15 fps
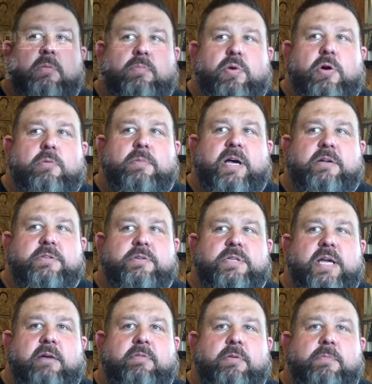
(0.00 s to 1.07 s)
Paul Mauser's
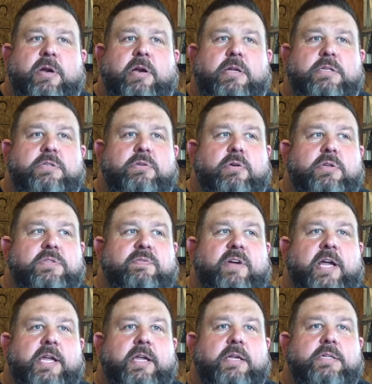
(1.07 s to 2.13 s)
having America's Strongest
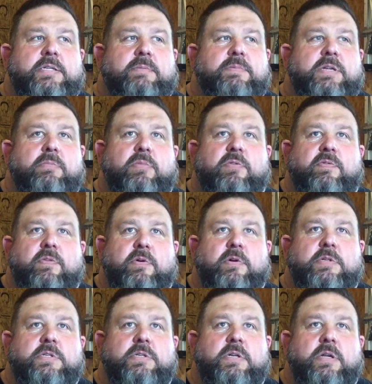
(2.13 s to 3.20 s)
Viking September
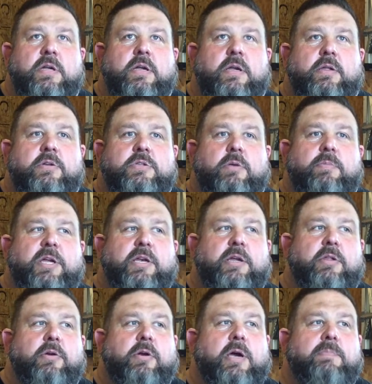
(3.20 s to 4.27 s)
1st. There's going to be
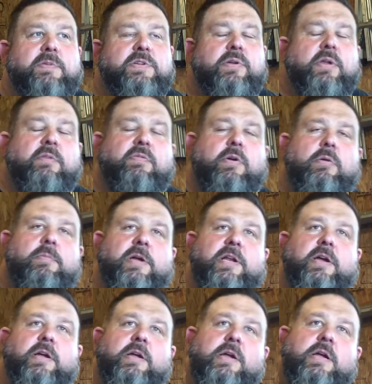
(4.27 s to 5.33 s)
another opportunity for everybody
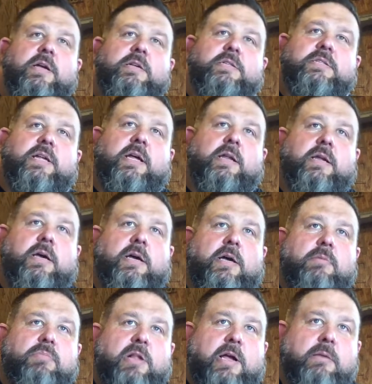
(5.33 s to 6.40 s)
to set
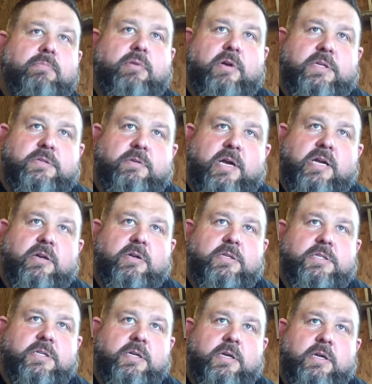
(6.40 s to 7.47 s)
block press
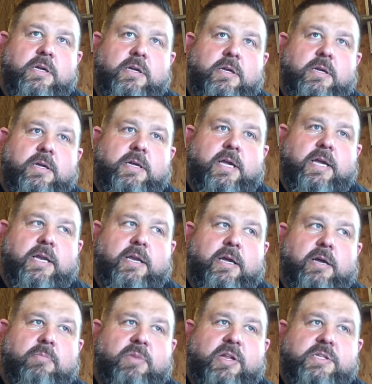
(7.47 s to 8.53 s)
records, and
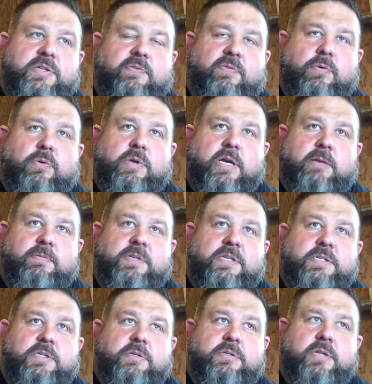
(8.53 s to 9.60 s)
but it's a full
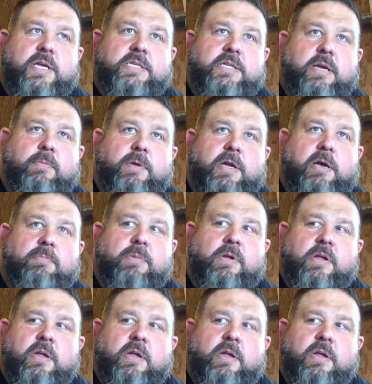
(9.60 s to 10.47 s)
competition, so that's coming up.